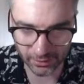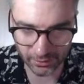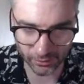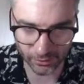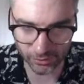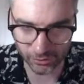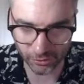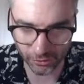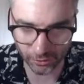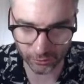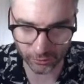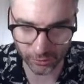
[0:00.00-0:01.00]
to extrude
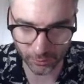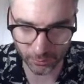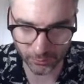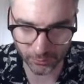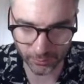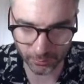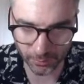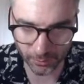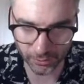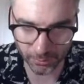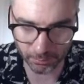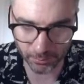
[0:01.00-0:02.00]
along the normals and
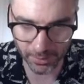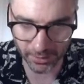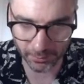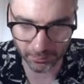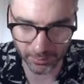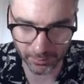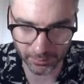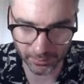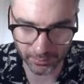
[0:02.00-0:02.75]
push it back a bit.